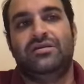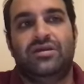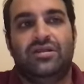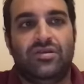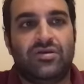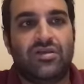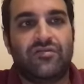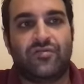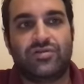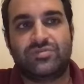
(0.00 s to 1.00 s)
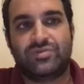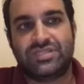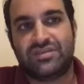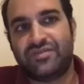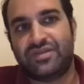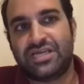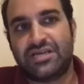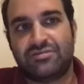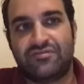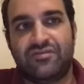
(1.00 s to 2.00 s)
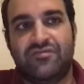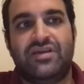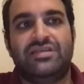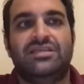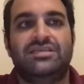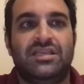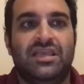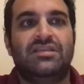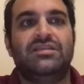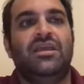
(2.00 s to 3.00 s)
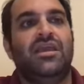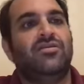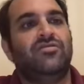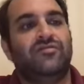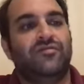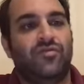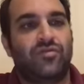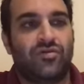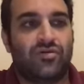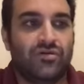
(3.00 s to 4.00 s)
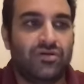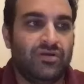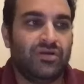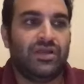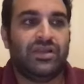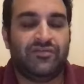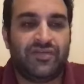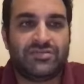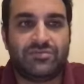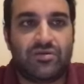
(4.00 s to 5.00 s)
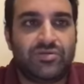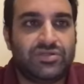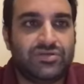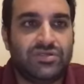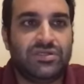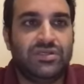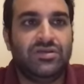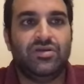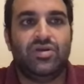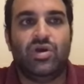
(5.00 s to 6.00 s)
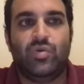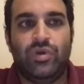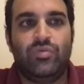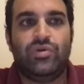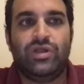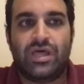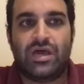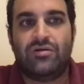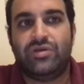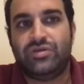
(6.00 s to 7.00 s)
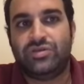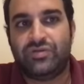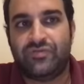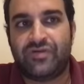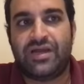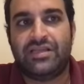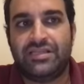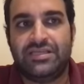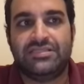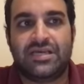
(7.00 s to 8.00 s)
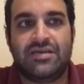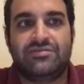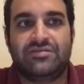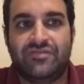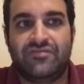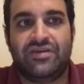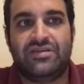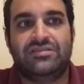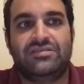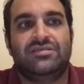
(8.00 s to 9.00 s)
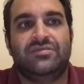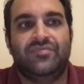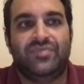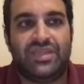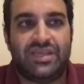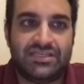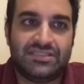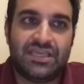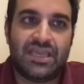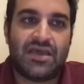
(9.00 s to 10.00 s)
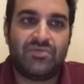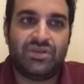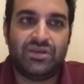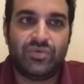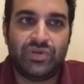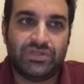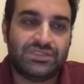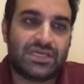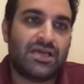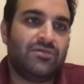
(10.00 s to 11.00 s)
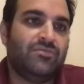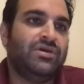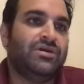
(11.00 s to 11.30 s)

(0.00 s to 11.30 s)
looking for specific types of events as an indicator for an investment opportunity. We would allow you to find these types of events as they happen in real time,